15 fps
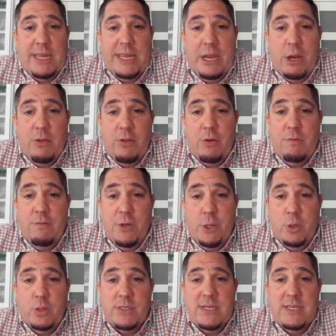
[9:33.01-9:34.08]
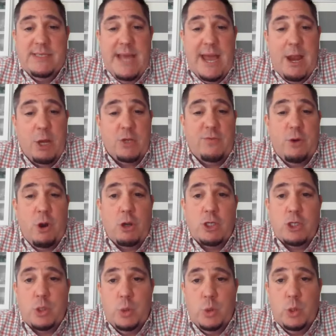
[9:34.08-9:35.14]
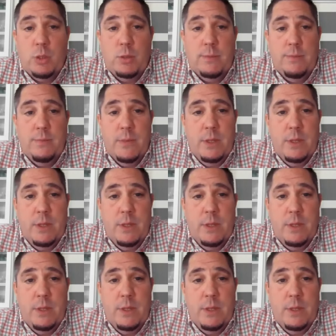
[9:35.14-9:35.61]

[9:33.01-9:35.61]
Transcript: to hear their views and desires for our school.